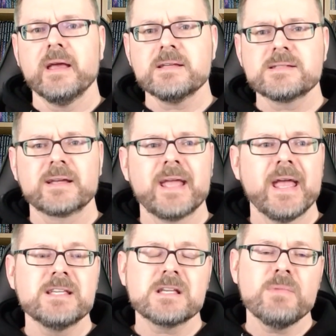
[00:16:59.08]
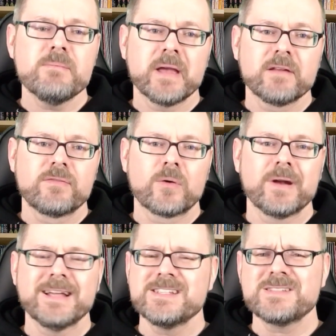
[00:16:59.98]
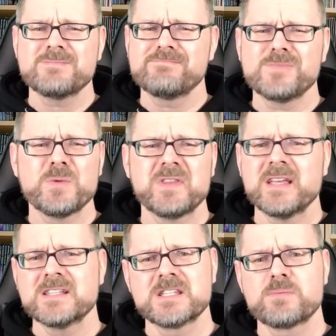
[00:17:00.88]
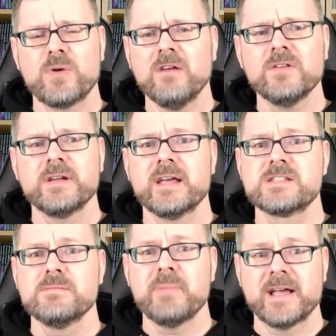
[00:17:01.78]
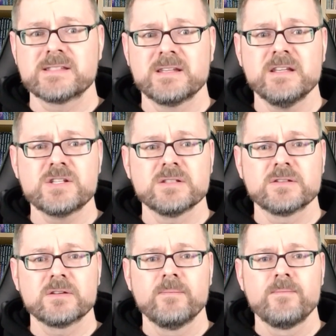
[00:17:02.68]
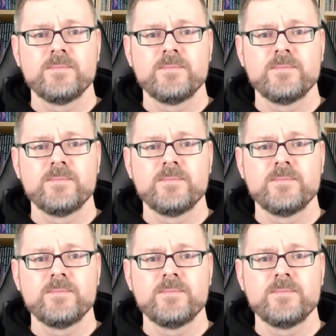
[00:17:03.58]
Yes, a case can be made for it, I just don't think it's as prevalent as in past editions.